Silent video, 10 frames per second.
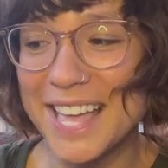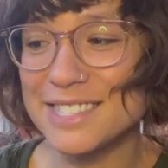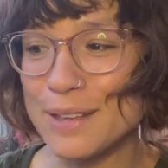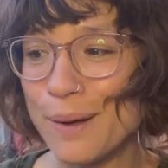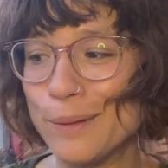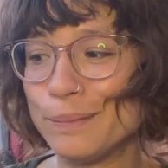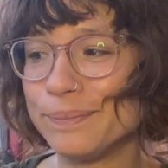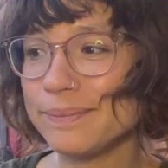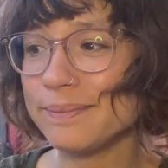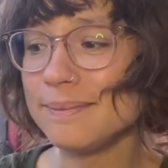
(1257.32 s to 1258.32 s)
So
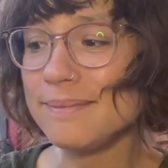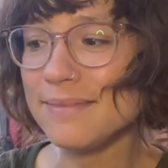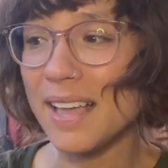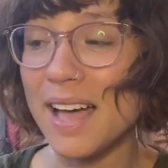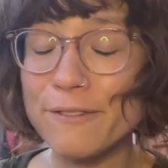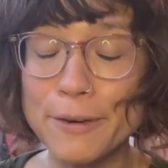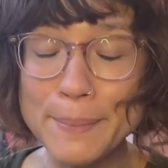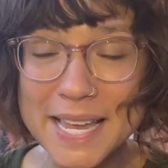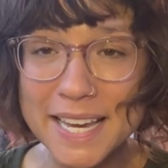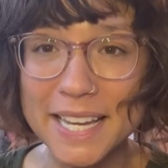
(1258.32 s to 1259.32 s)
for
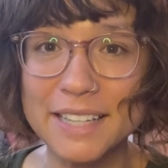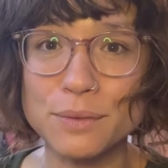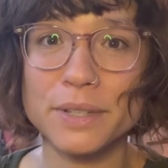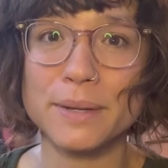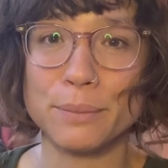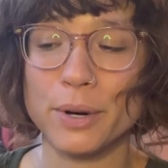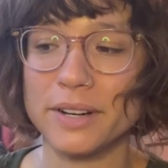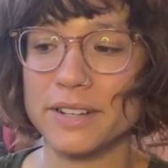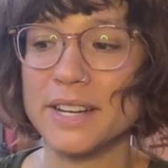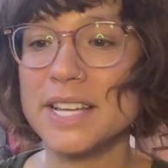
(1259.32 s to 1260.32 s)
me, it's really
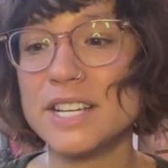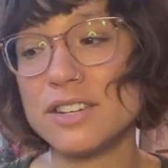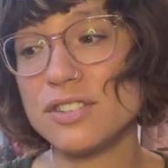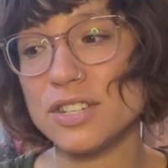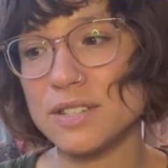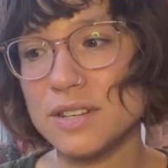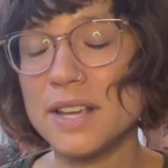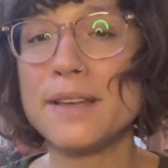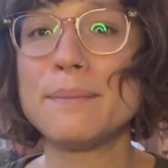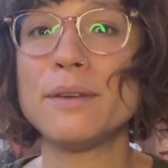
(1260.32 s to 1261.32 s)
important to just
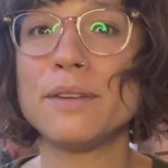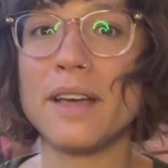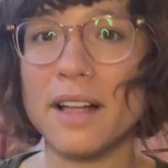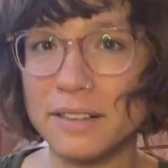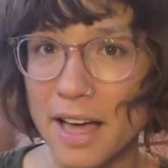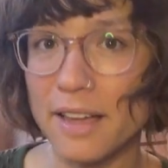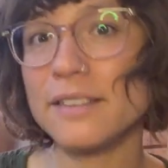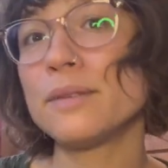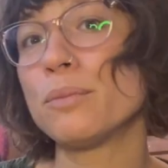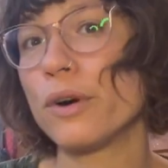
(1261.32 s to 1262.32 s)
be a
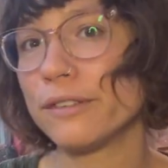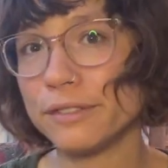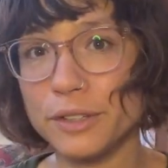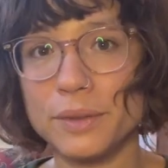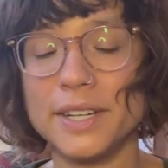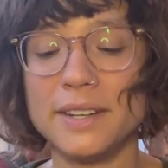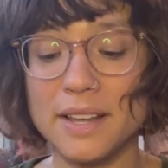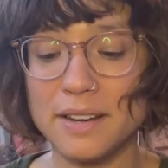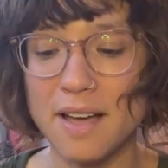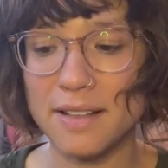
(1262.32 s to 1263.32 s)
lot more fluid
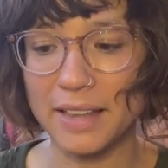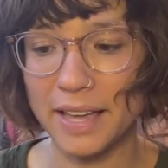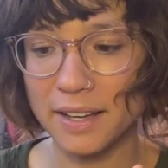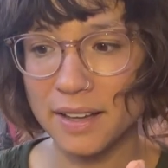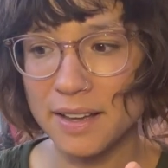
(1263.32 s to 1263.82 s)
and not like